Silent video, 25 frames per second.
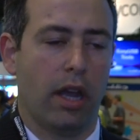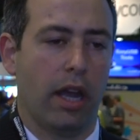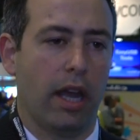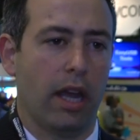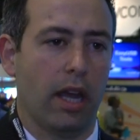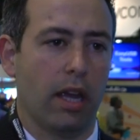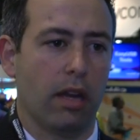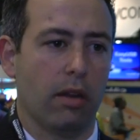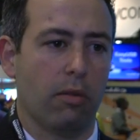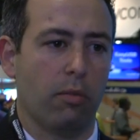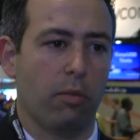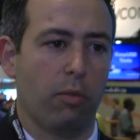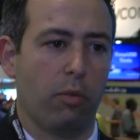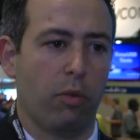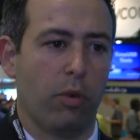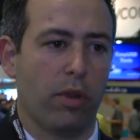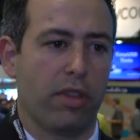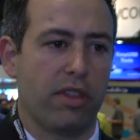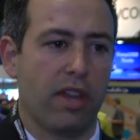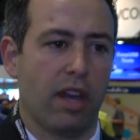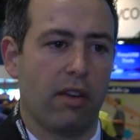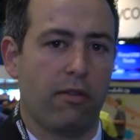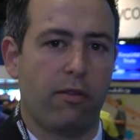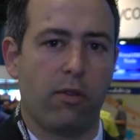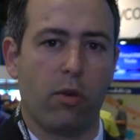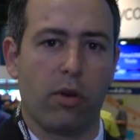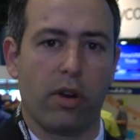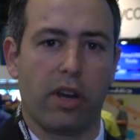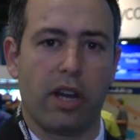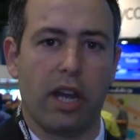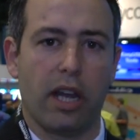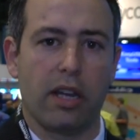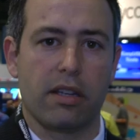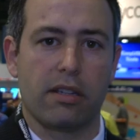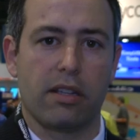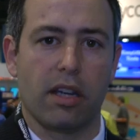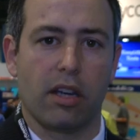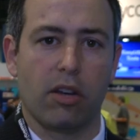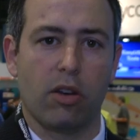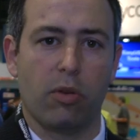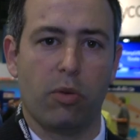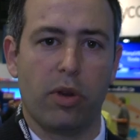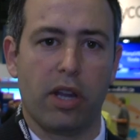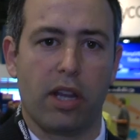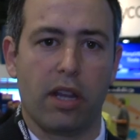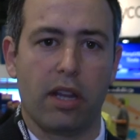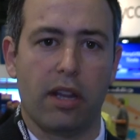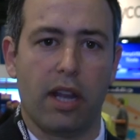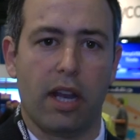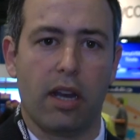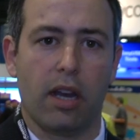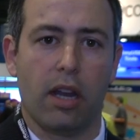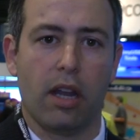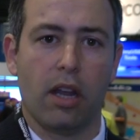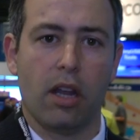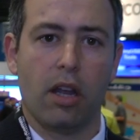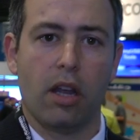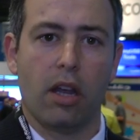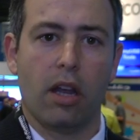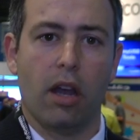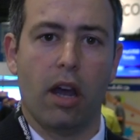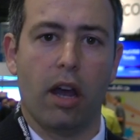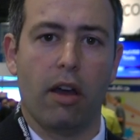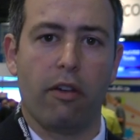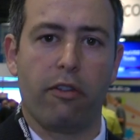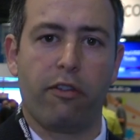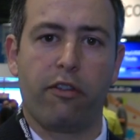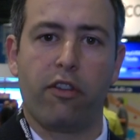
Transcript: And with that 4K signal, we can then